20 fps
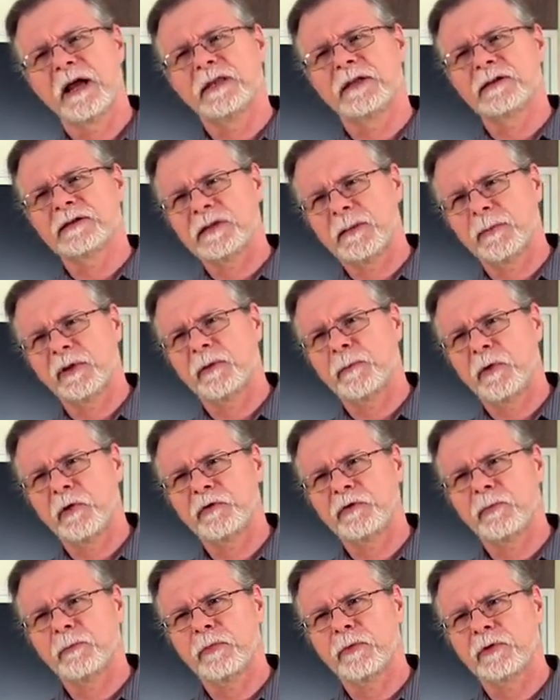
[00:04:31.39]
they're some of the
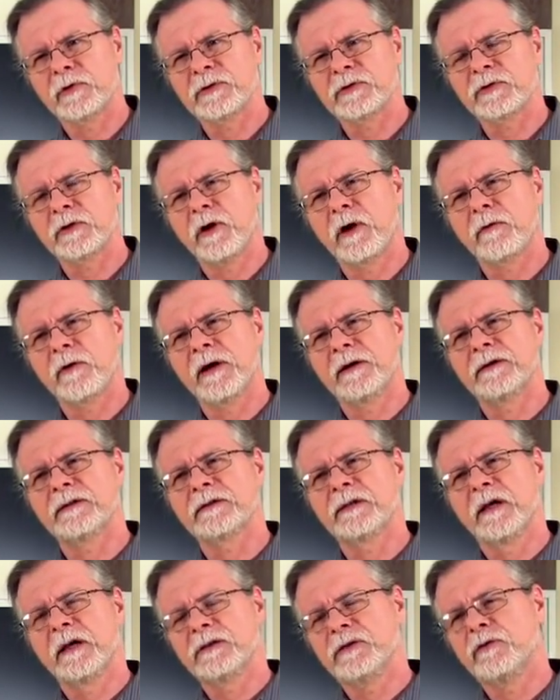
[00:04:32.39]
most important songwriters,